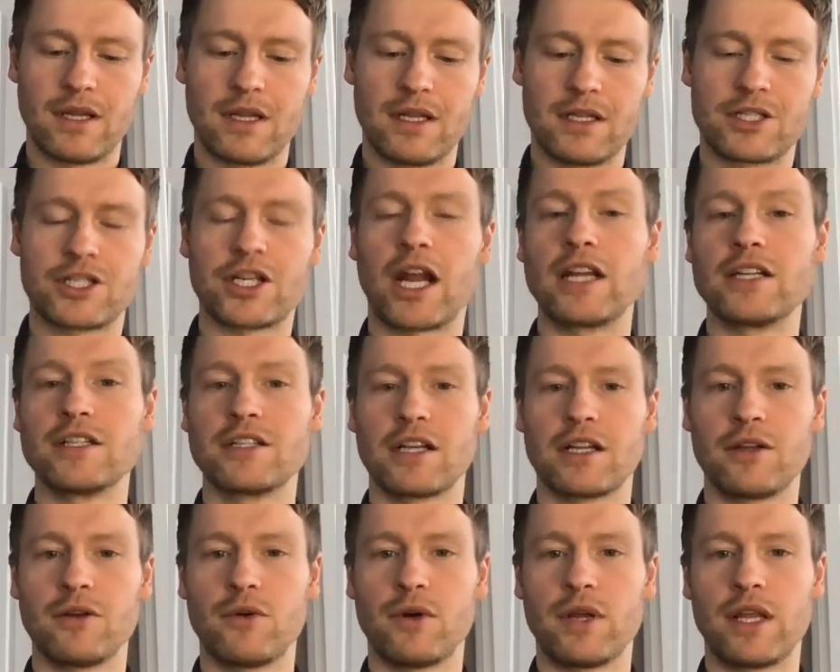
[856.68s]

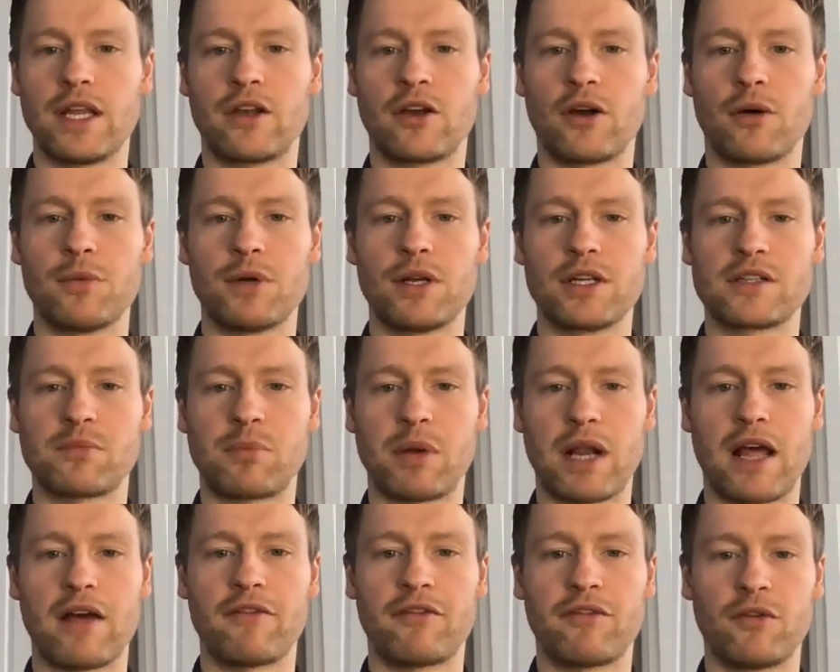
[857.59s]
changing your e-commerce
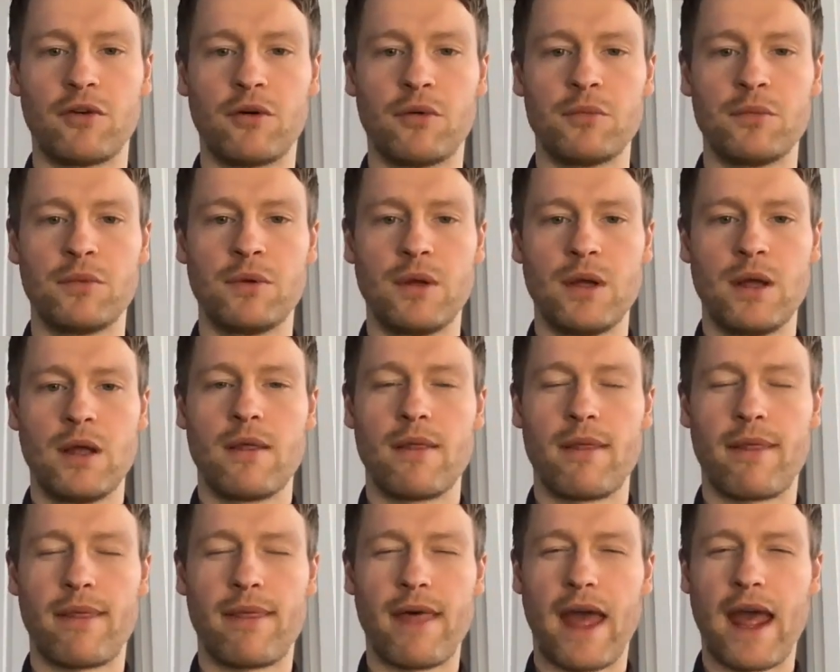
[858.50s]
platform,
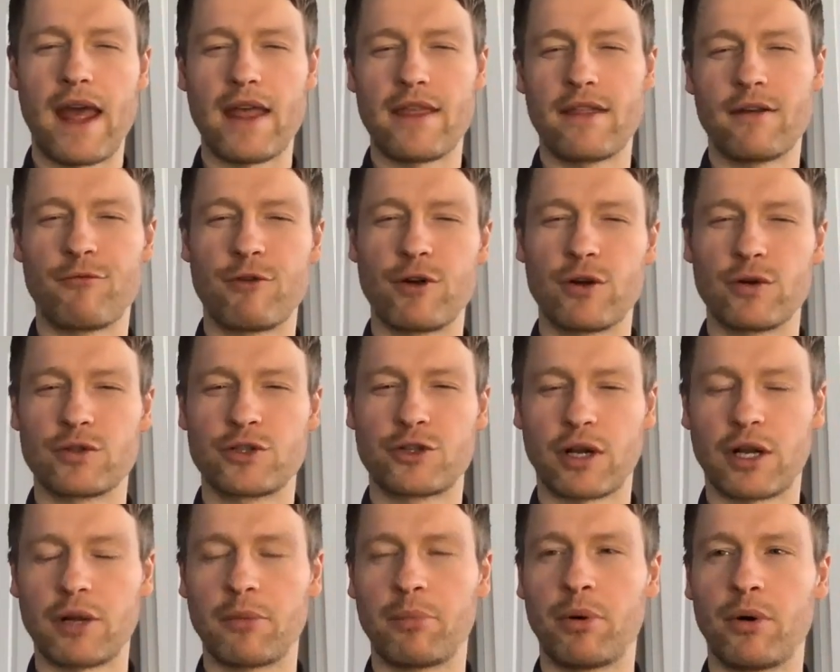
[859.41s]
they're the real
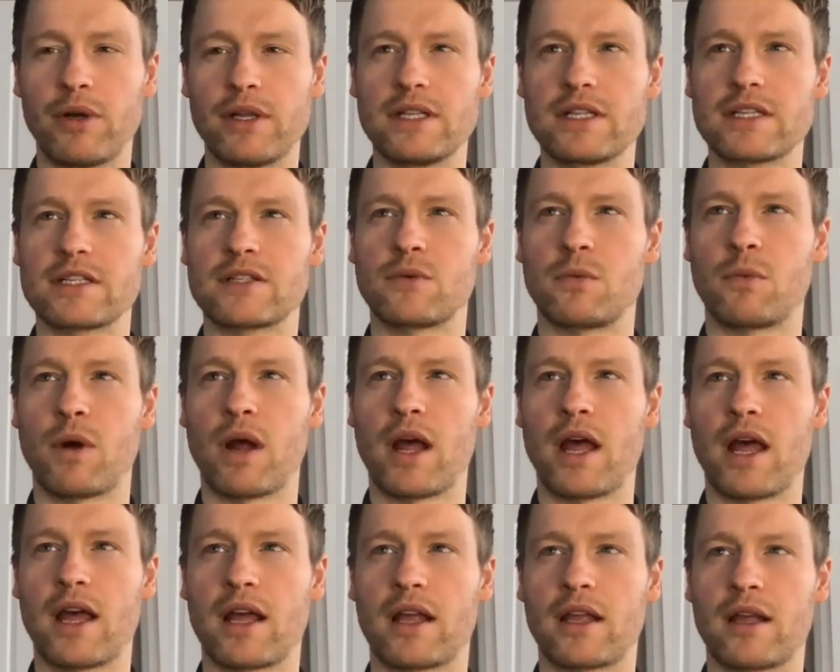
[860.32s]
trigger points
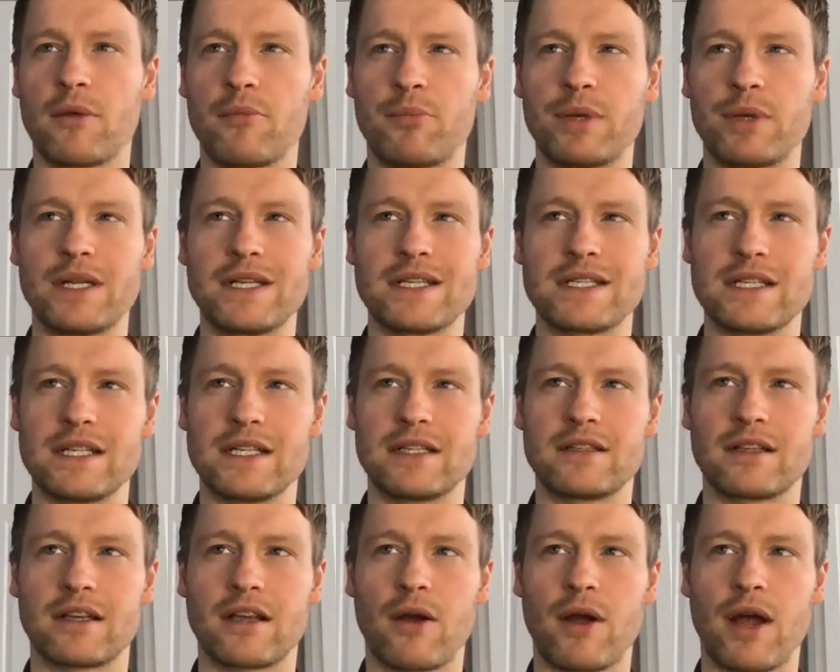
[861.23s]
where companies need
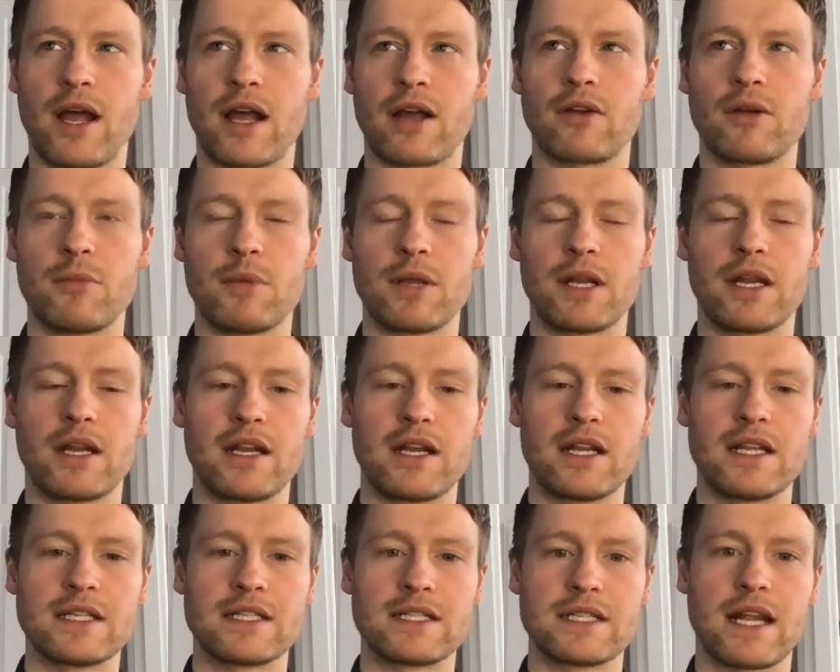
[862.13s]
to go, hang on a minute,
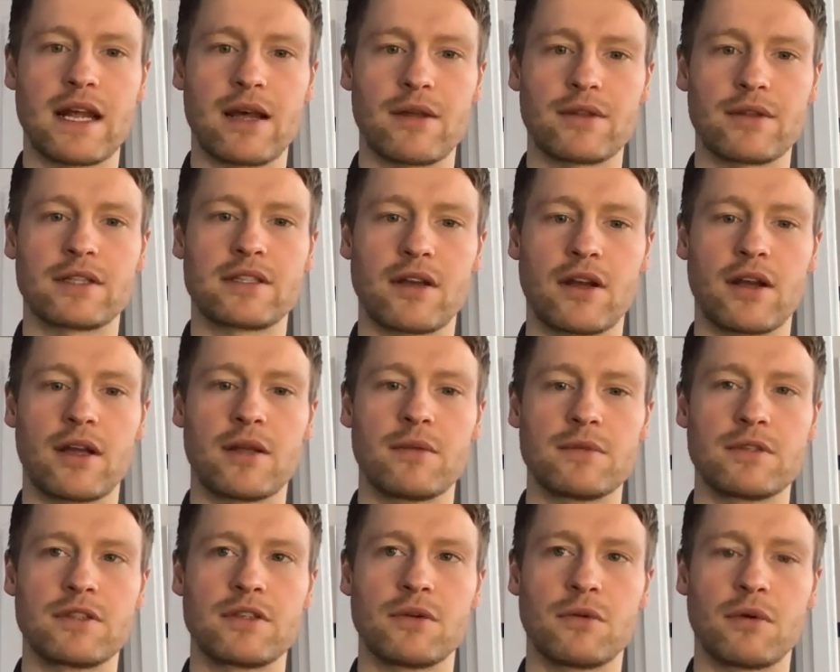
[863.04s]
is now the
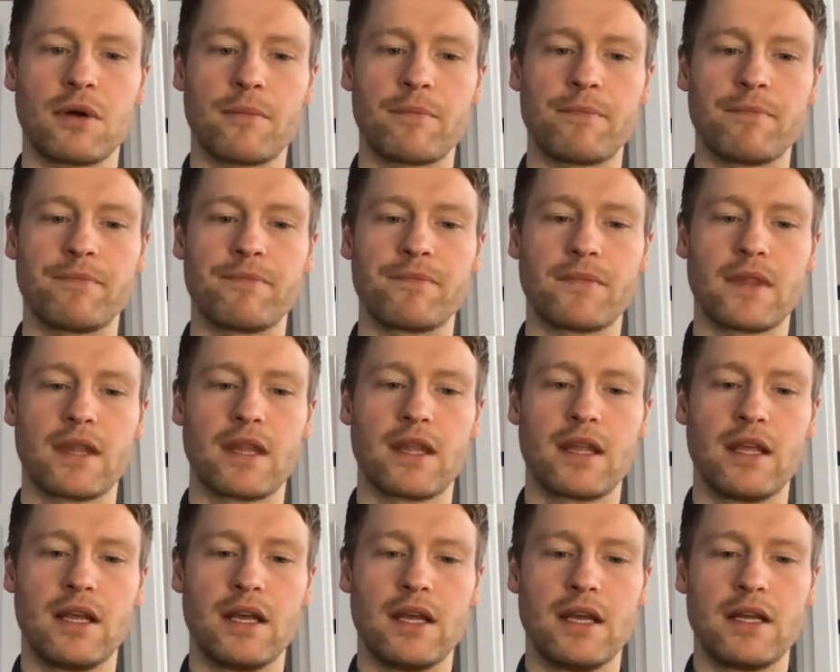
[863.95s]
time
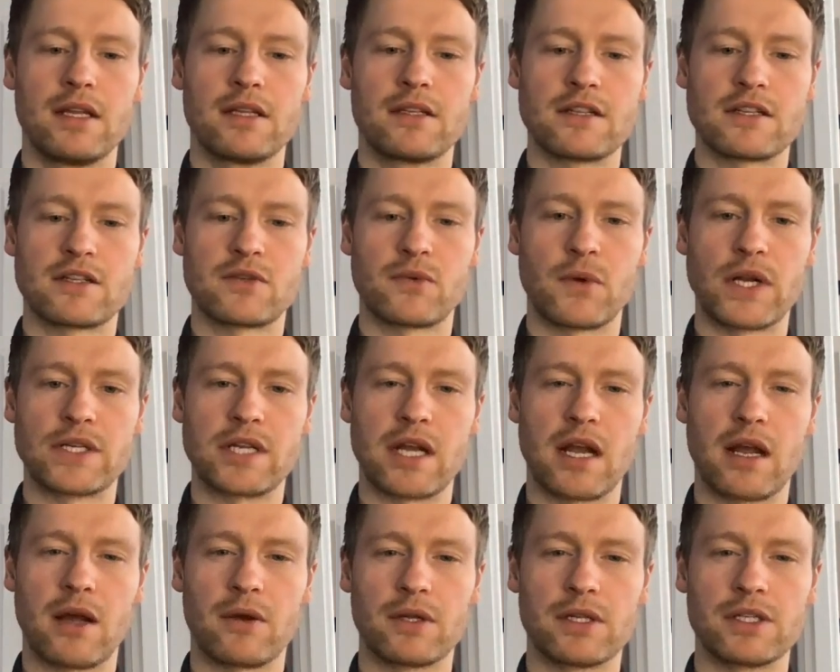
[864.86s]
to switch
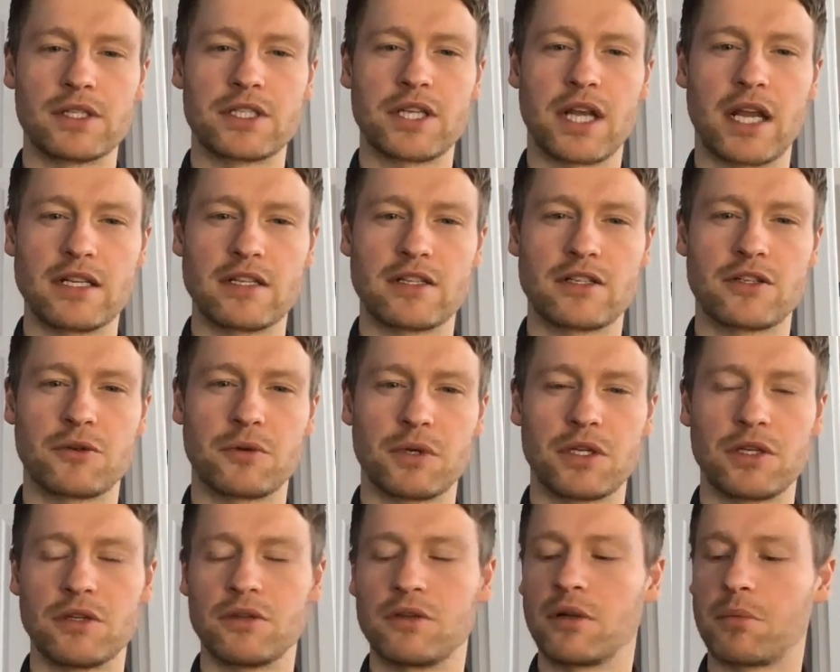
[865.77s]
out and change to a
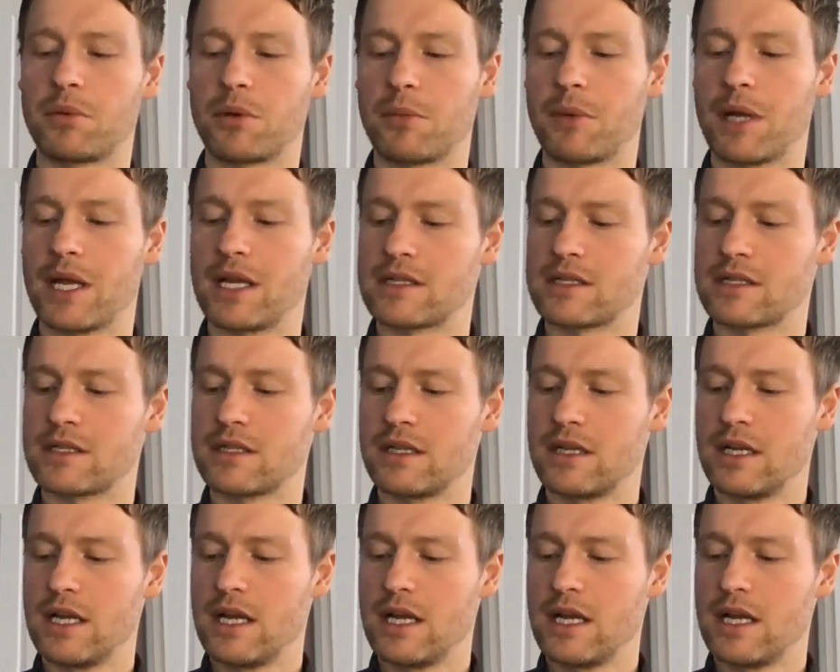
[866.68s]
new WMS.